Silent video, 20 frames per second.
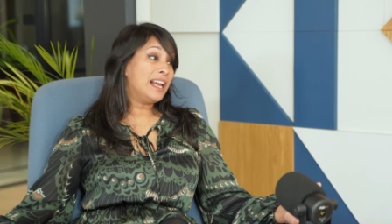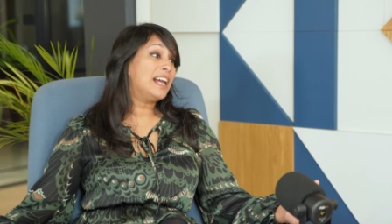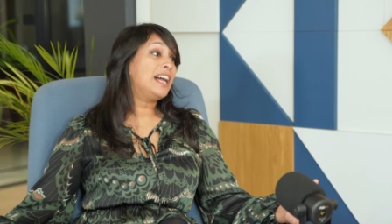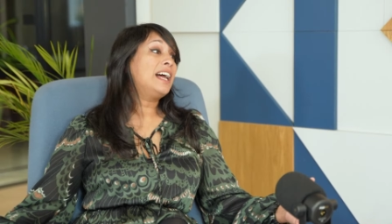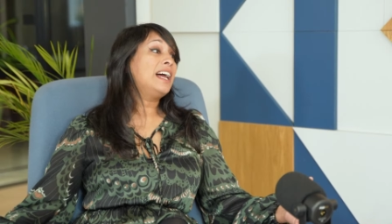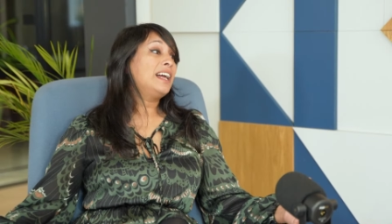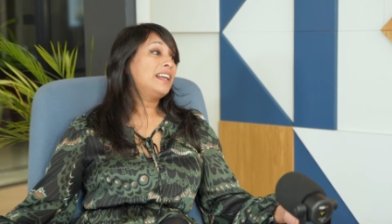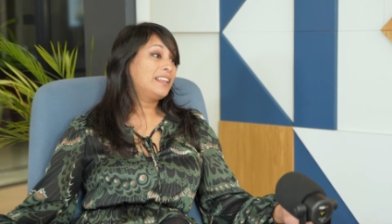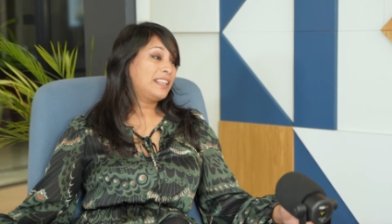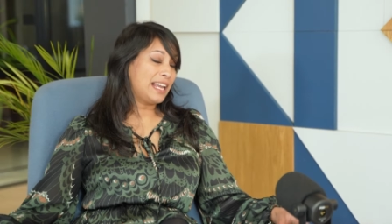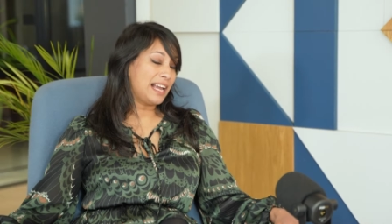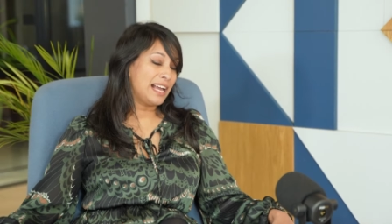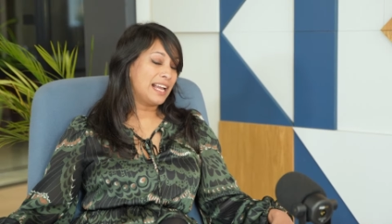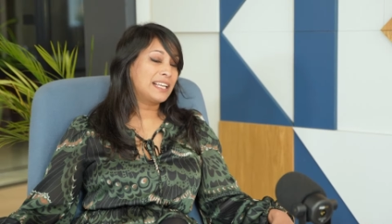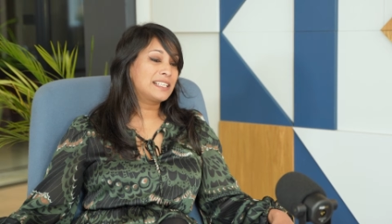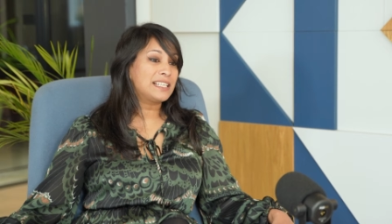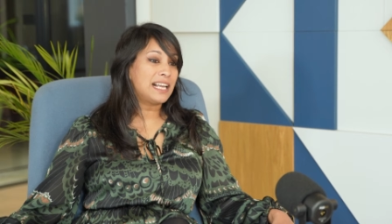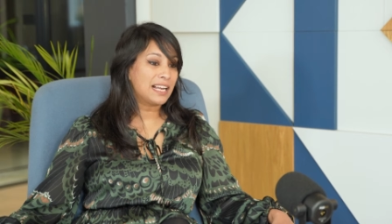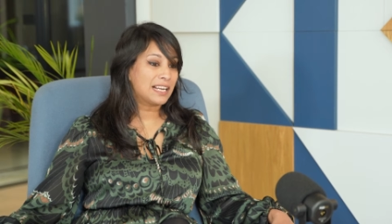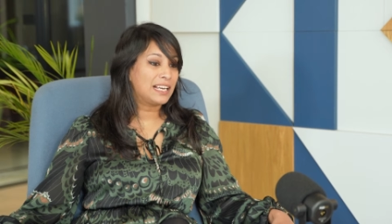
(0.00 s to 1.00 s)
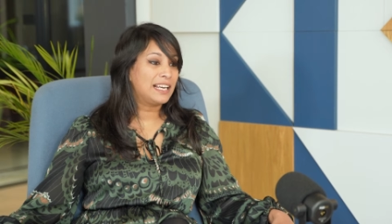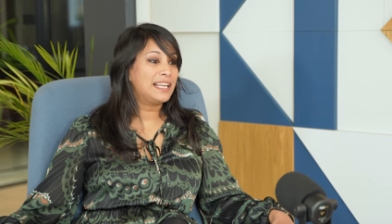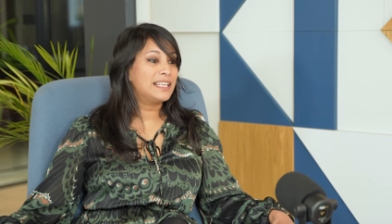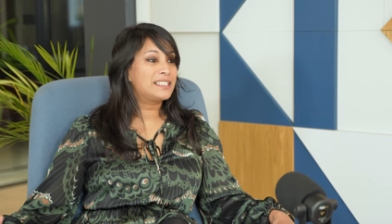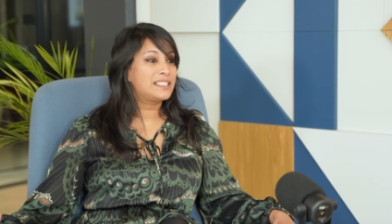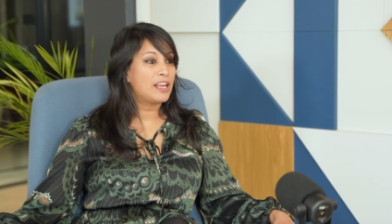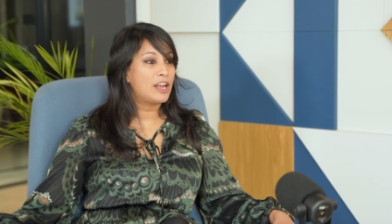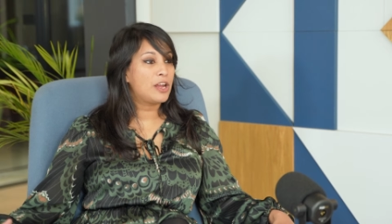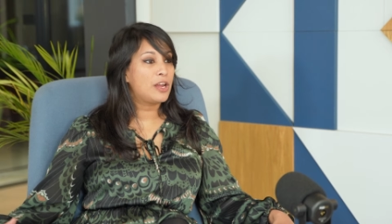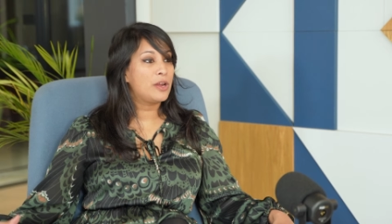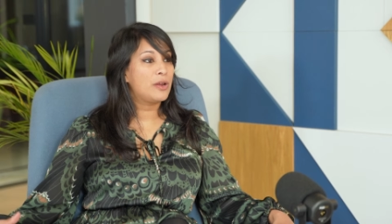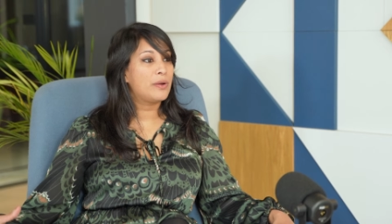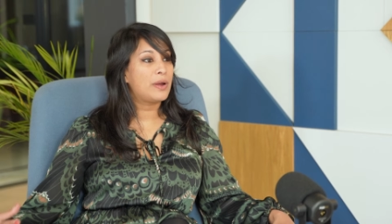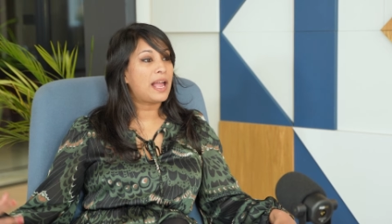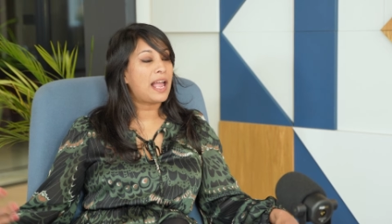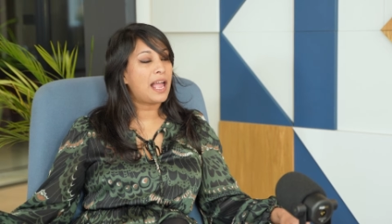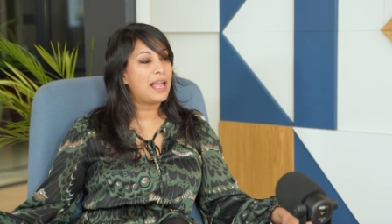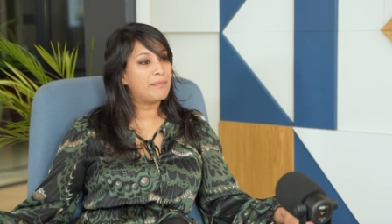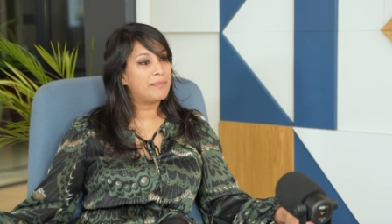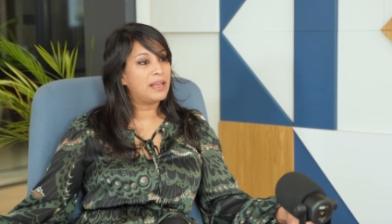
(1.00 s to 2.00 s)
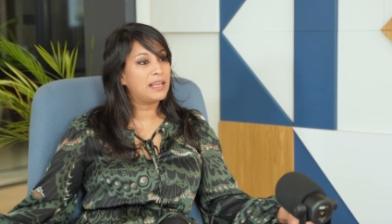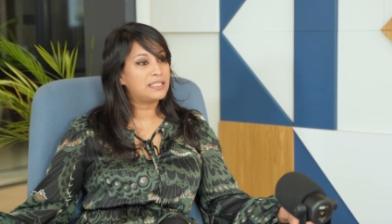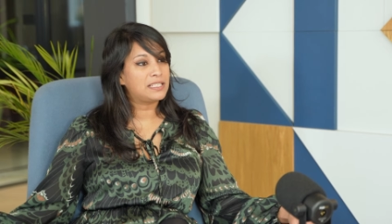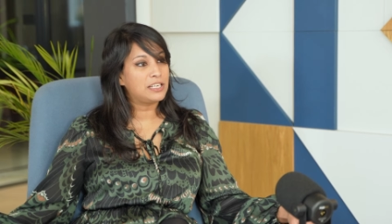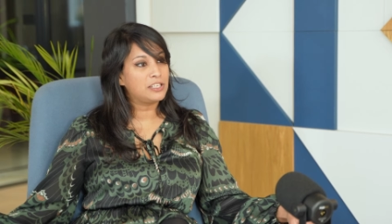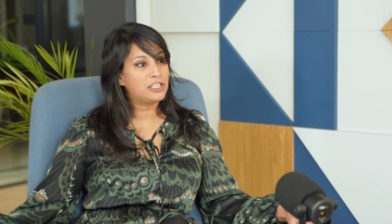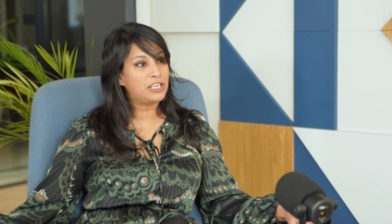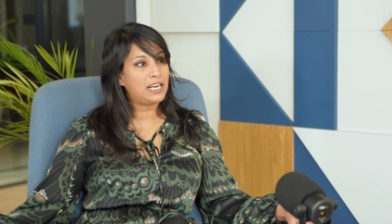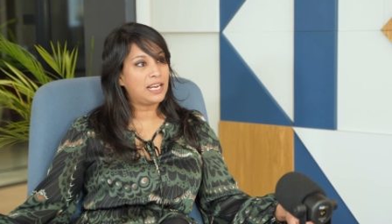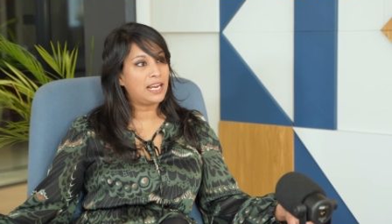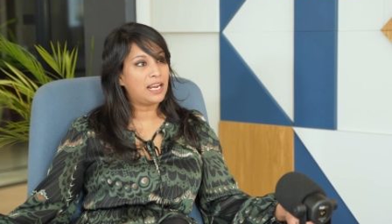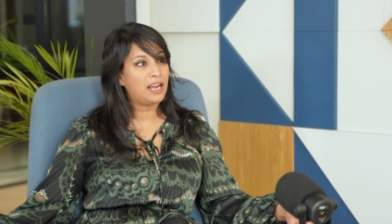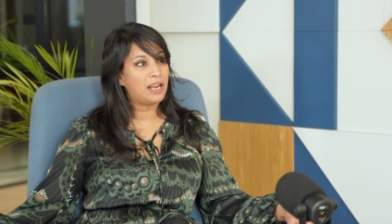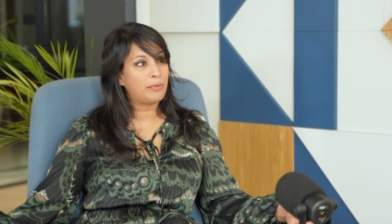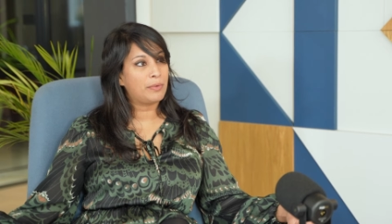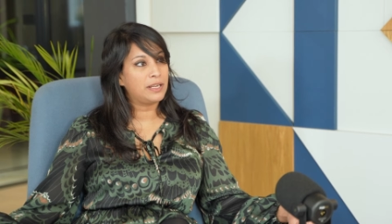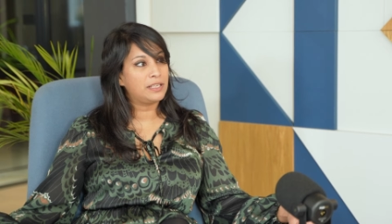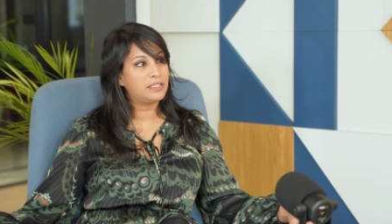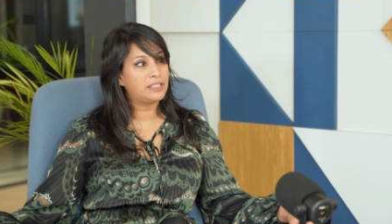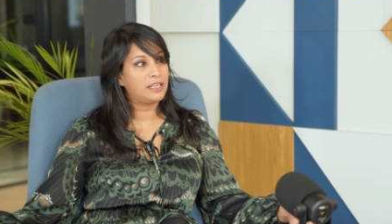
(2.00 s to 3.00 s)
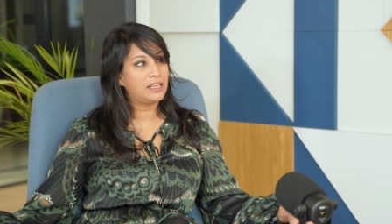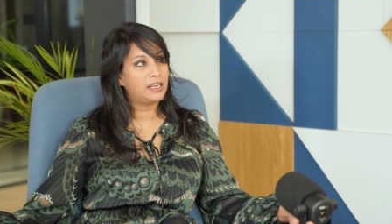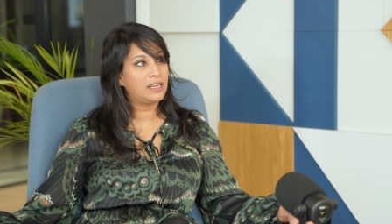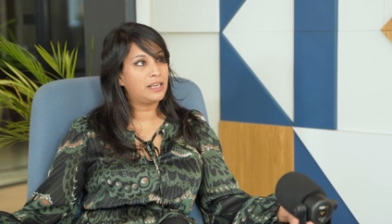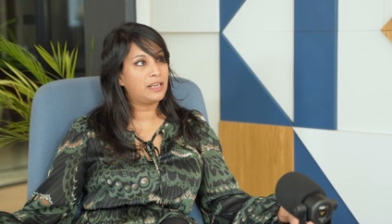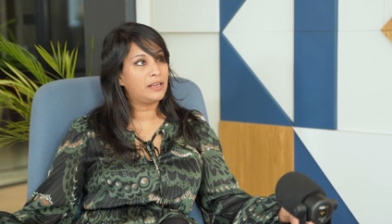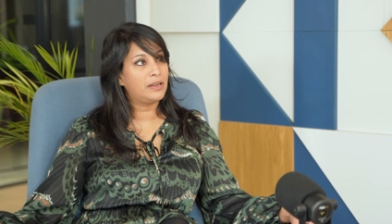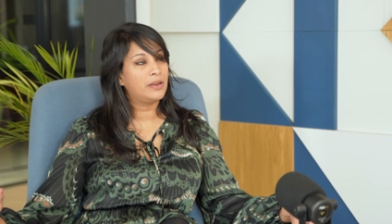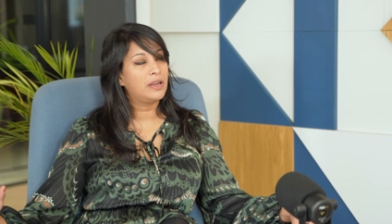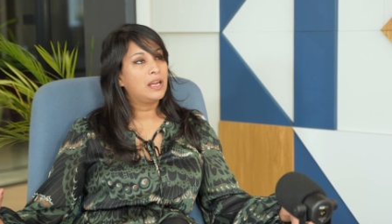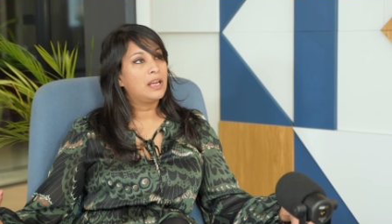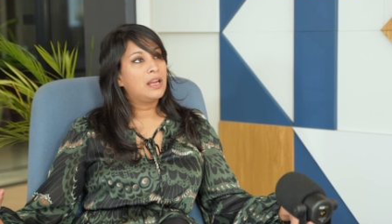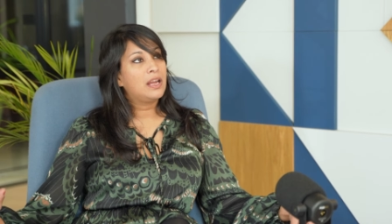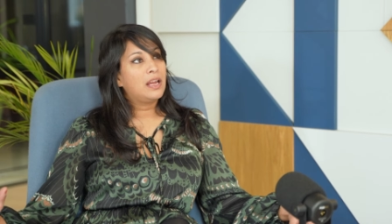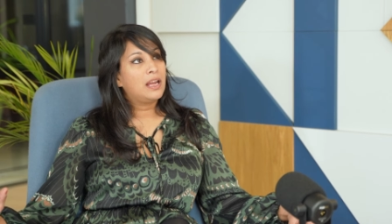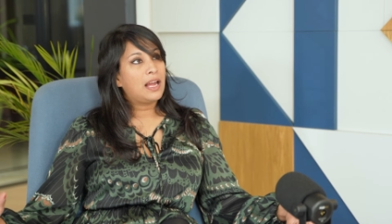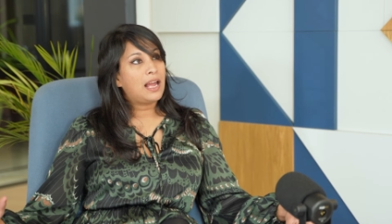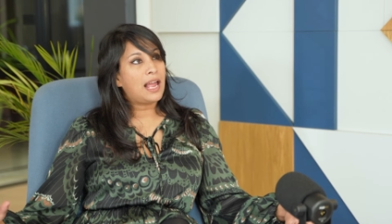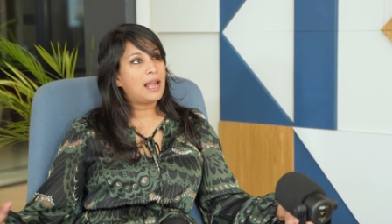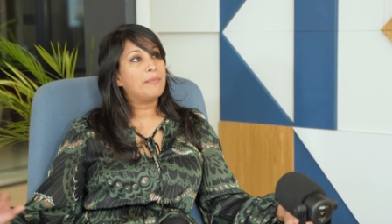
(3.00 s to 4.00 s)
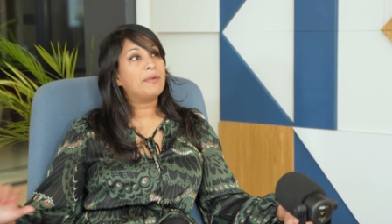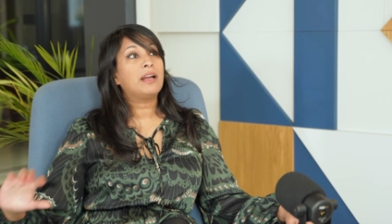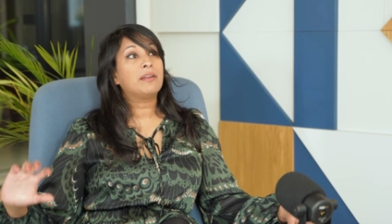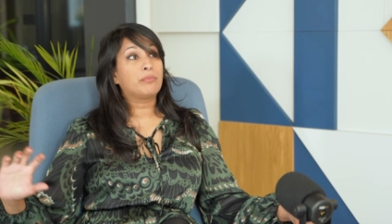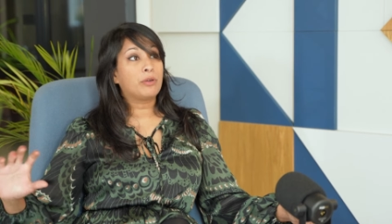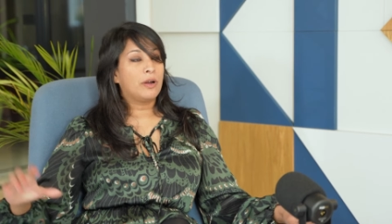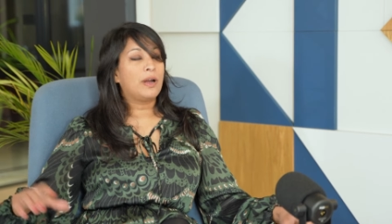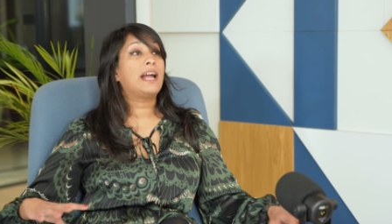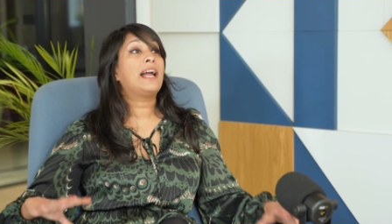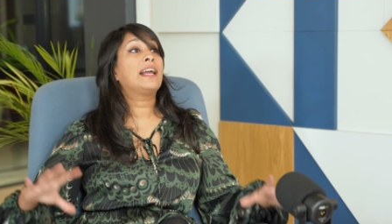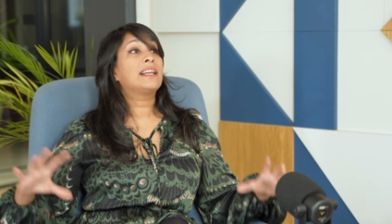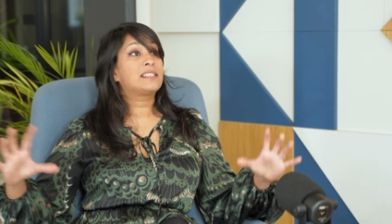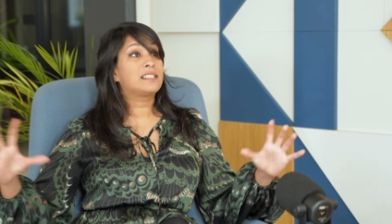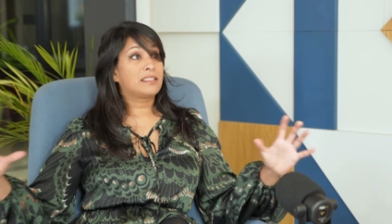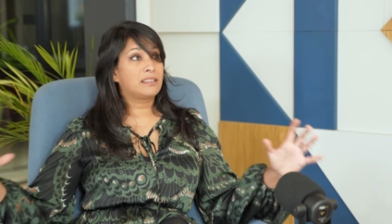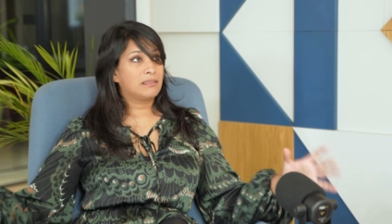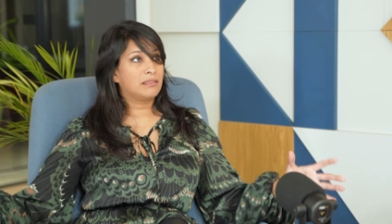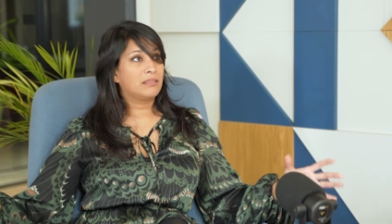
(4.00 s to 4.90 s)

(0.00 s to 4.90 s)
Yeah, yeah, exactly. So um, essentially, I went to, um, I, well, I had